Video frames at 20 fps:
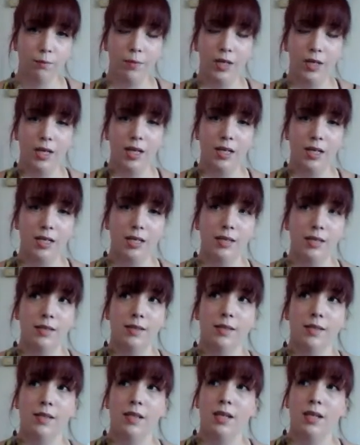
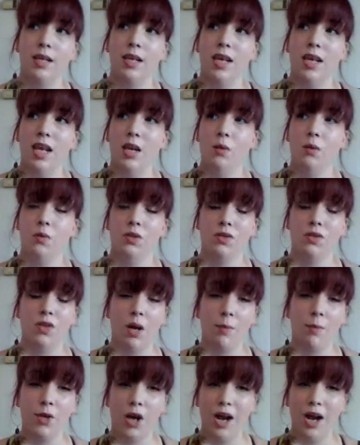because it will
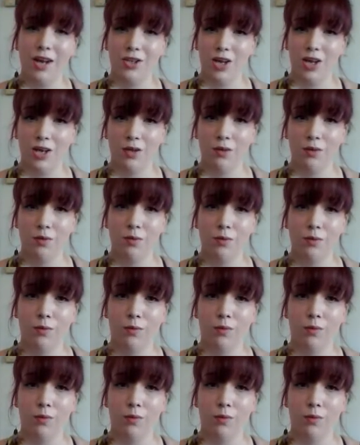stop your eyeshadow